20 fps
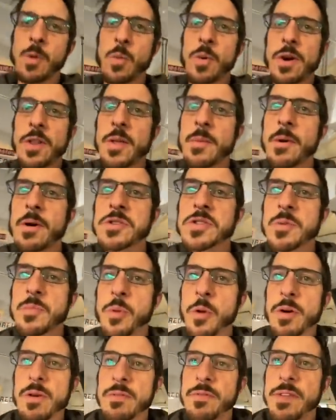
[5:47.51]
one of the most
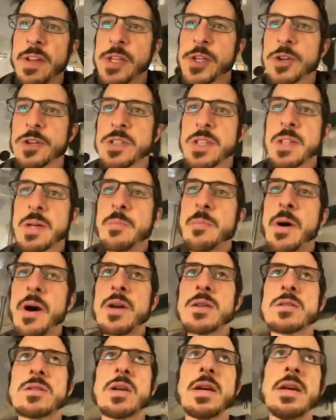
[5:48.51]
important features of the
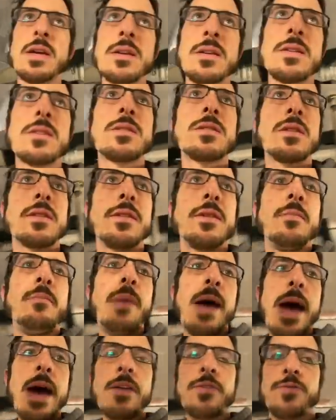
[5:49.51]
bus is the
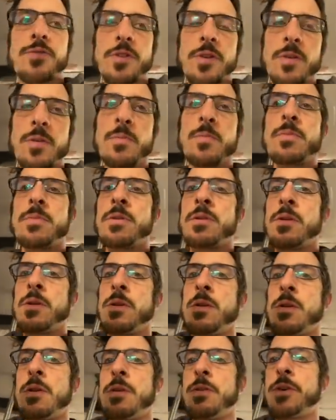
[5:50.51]
bathroom,
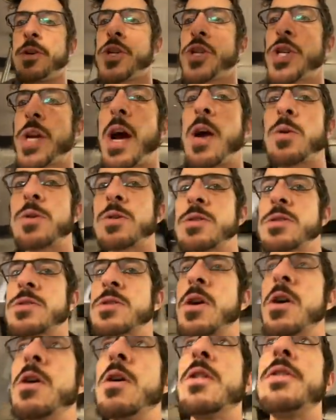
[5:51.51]
the shower
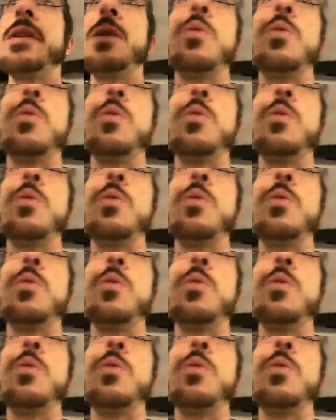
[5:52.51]
stall. They